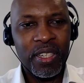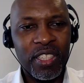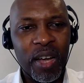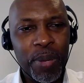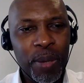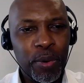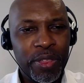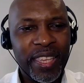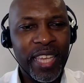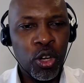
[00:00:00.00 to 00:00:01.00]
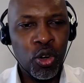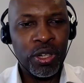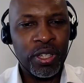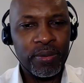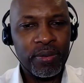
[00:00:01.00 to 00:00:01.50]
some people think they're
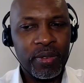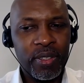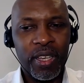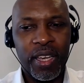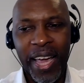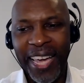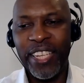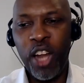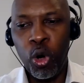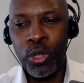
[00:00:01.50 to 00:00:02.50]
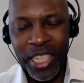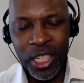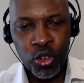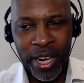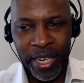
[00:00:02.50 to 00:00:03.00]
good. He knows he's
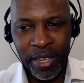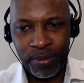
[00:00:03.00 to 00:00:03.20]
great.